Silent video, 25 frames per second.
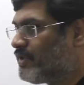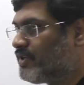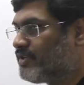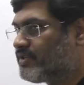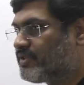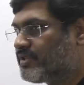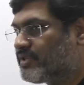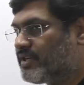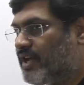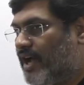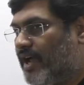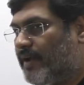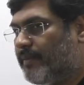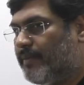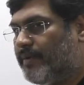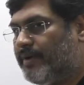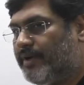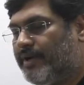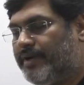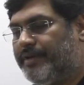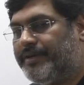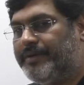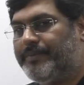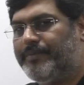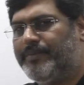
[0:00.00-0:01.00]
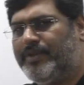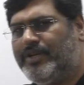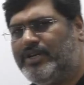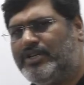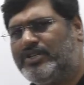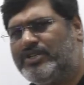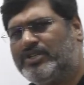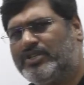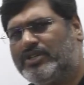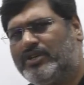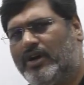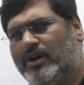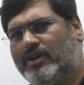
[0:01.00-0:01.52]
this carbon atom.
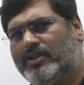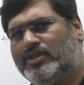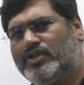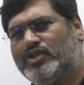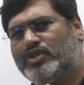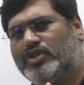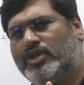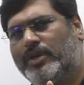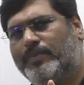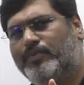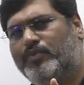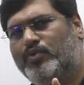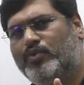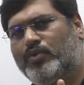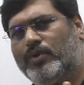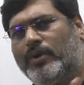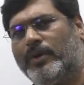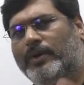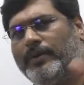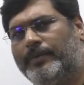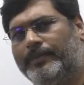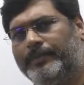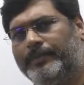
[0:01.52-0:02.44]
It's conceptual.